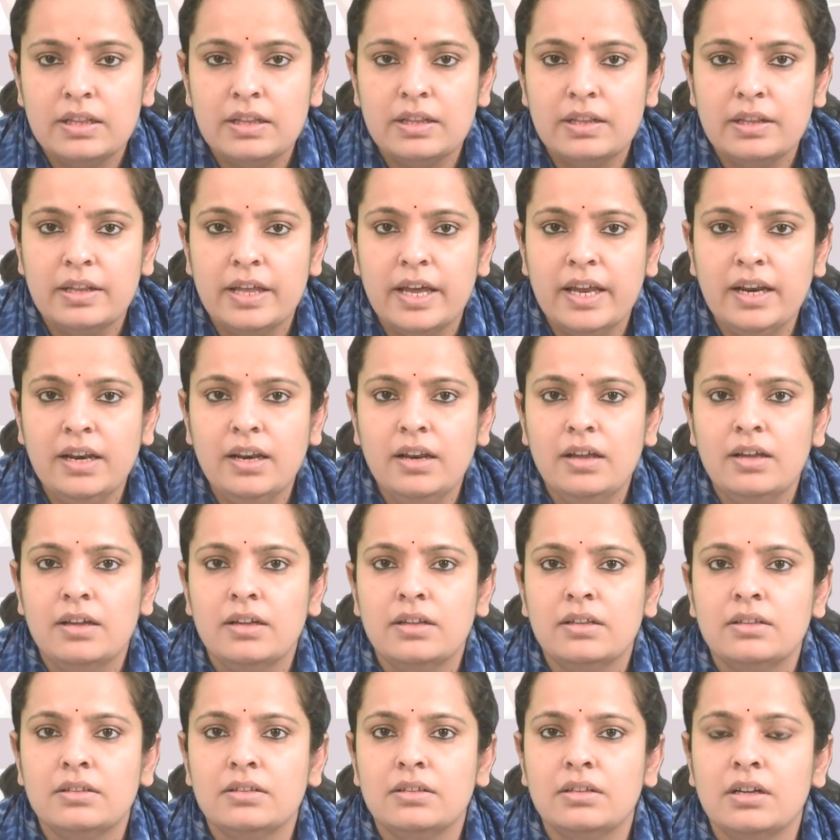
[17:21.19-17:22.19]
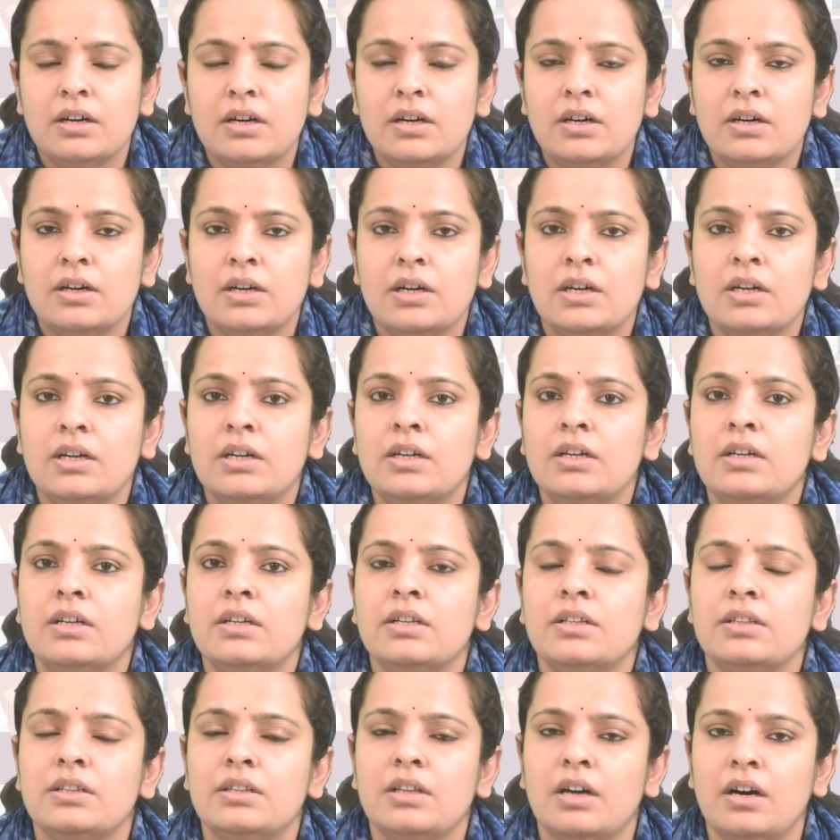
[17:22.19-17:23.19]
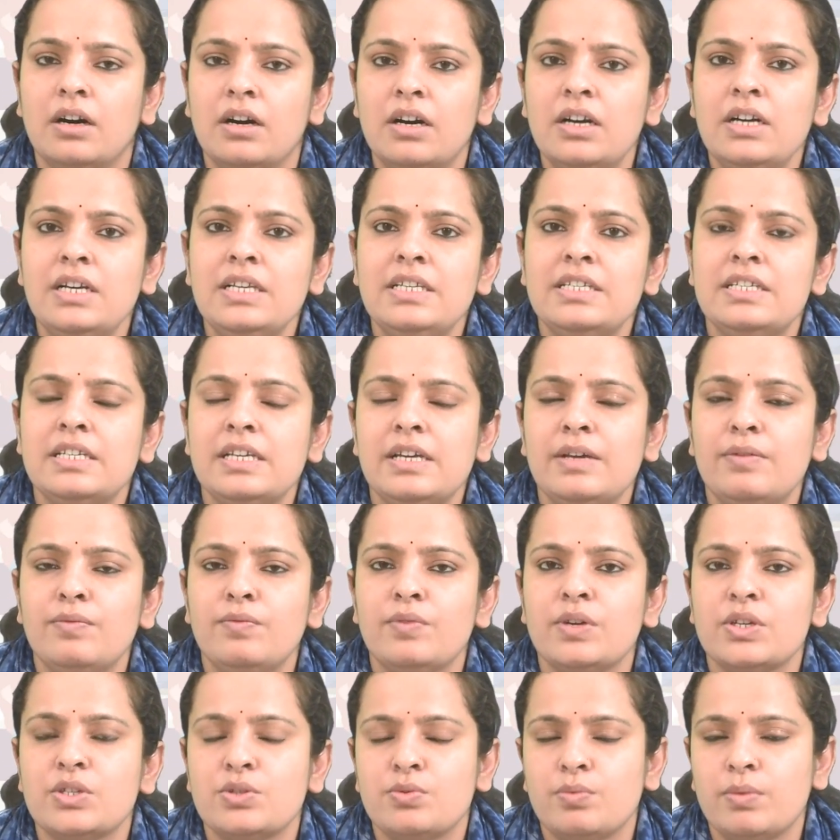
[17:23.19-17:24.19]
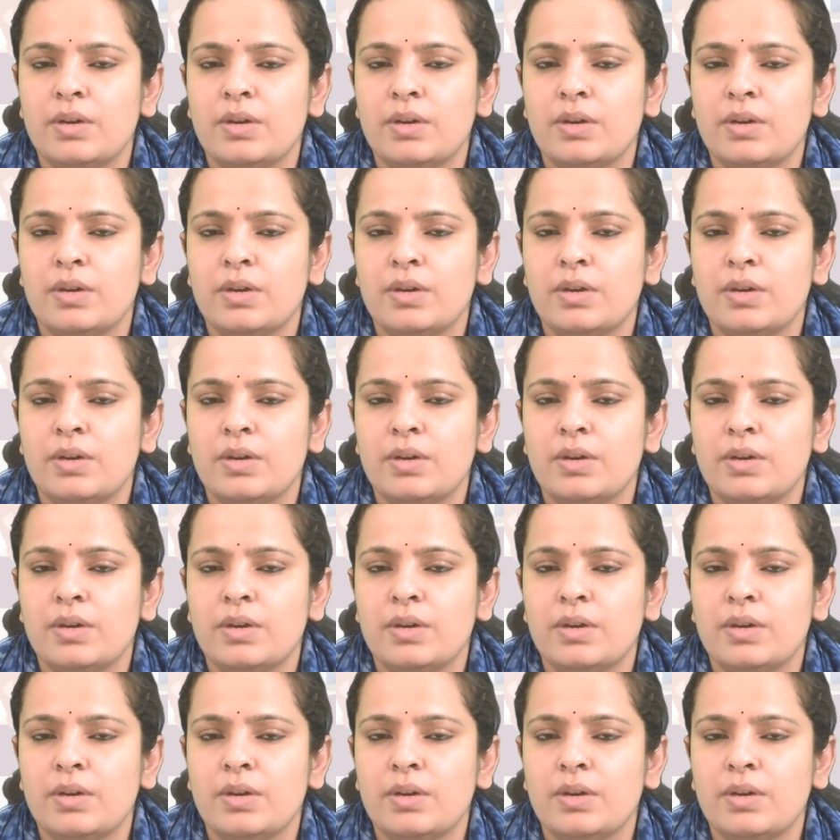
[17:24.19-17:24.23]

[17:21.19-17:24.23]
Then the third seam which